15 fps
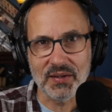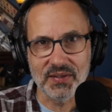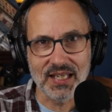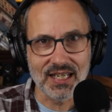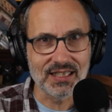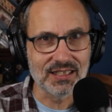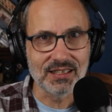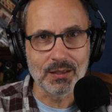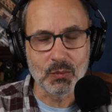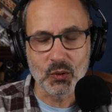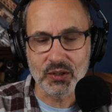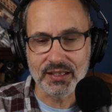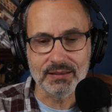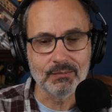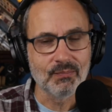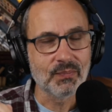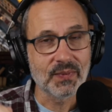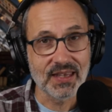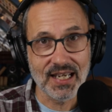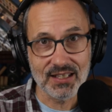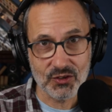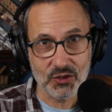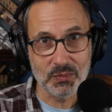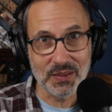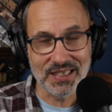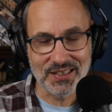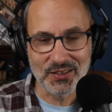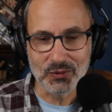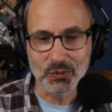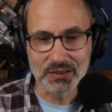9 in the morning. That should be a
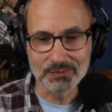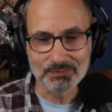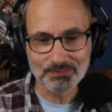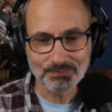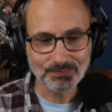good one.